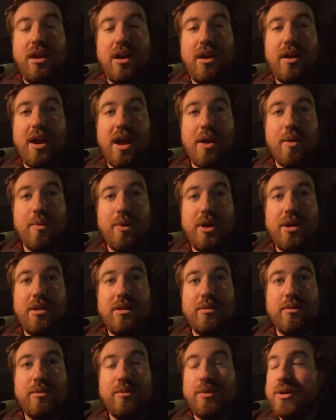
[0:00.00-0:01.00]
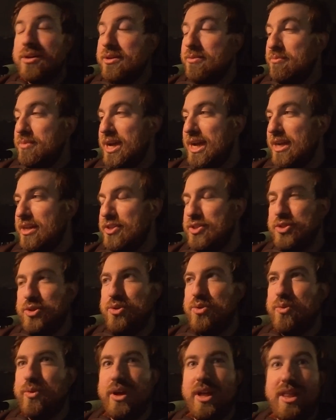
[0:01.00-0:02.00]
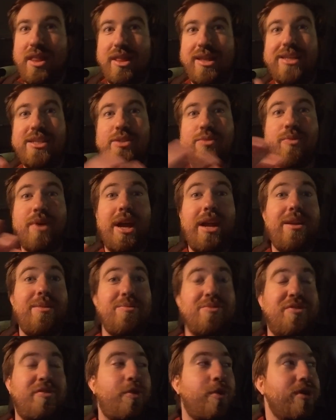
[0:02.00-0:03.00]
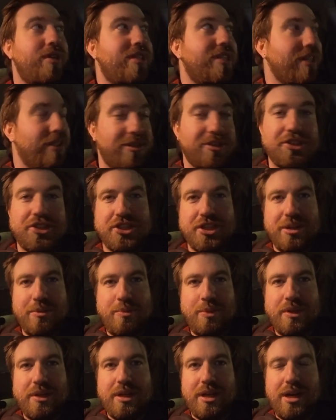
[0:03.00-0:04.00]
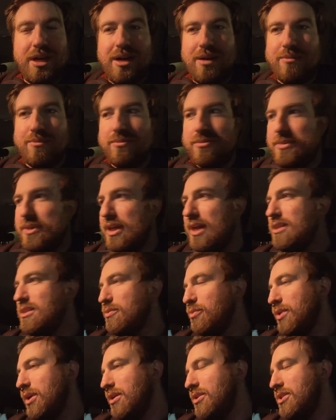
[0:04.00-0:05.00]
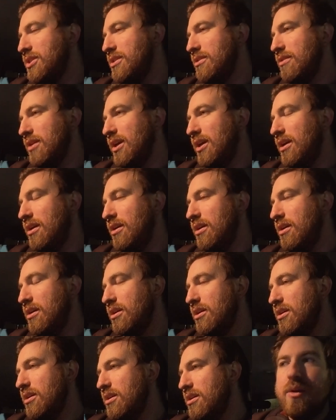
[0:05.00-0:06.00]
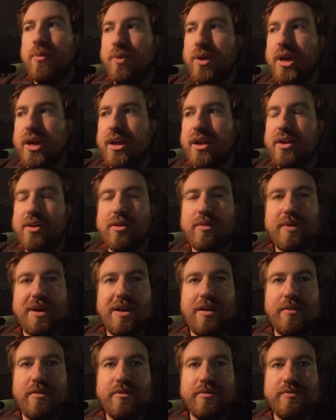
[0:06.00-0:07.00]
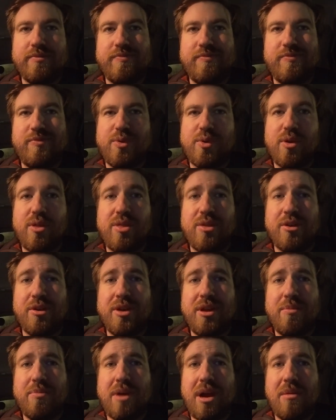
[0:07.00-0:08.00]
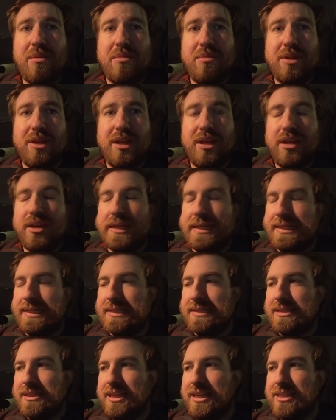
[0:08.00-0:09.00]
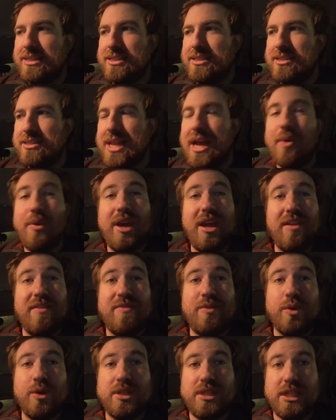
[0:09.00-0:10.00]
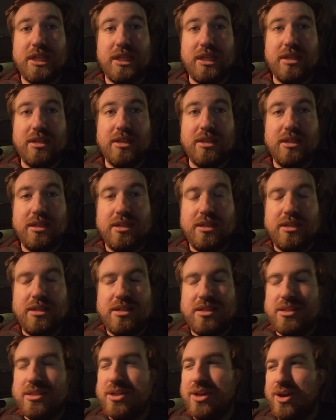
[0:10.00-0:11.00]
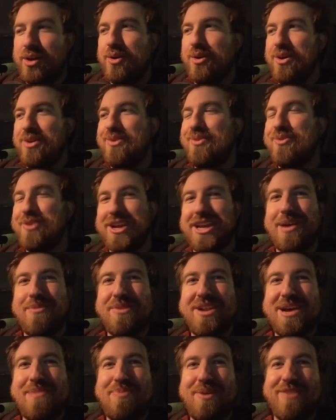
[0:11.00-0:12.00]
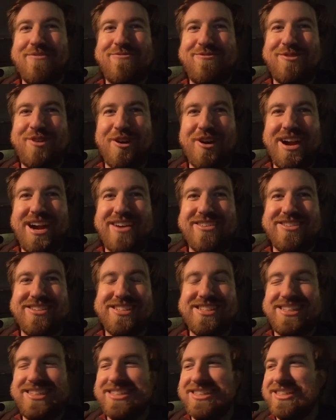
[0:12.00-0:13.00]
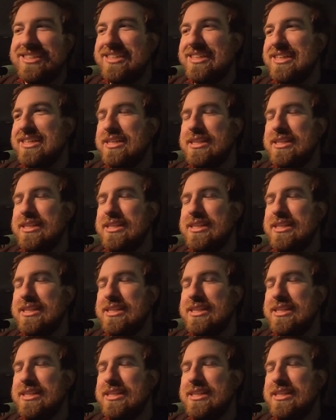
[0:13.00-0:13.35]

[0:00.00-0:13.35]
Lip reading: Alright, well, welcome back to this random Ford dealership. Yes, we are still here. We got here around 4:30 probably. It's now 8:14, so we're coming up on 4 hours here.